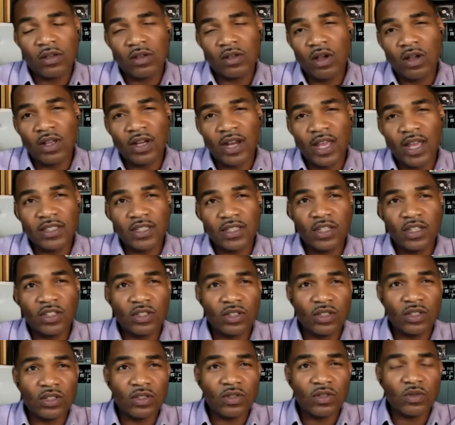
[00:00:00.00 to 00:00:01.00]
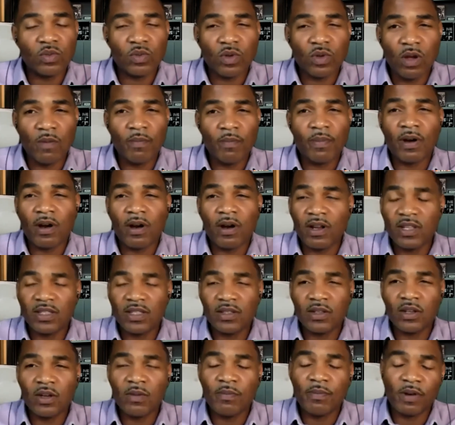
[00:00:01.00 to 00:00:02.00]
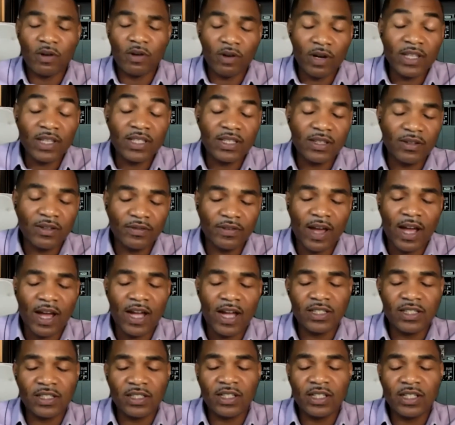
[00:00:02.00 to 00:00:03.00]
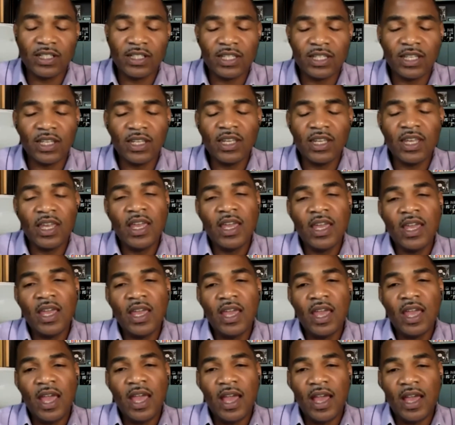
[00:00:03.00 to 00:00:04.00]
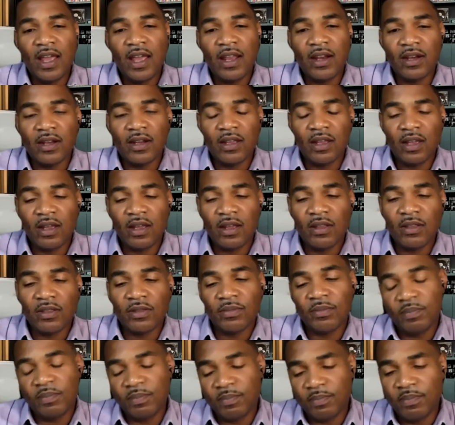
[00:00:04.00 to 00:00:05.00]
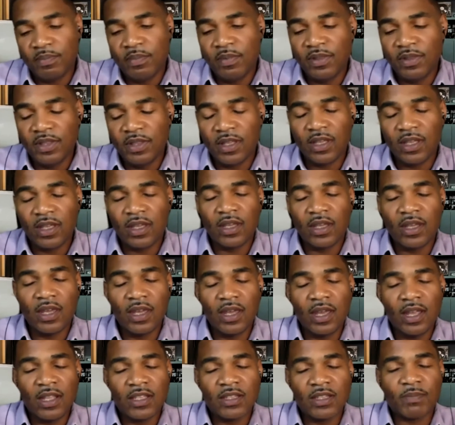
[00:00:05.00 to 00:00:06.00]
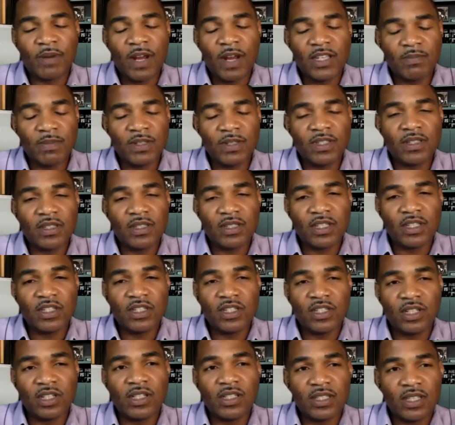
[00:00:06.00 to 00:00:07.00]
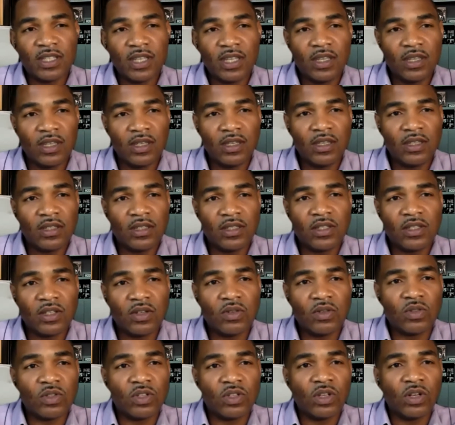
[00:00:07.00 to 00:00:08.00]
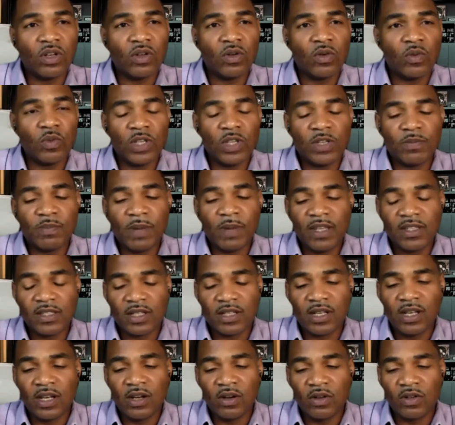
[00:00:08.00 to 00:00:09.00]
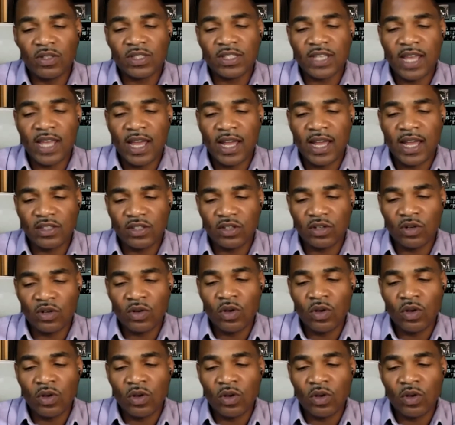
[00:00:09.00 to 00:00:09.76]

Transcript: organizations, Comparative Agility and the Enterprise Business Agility Institute, which basically looks at,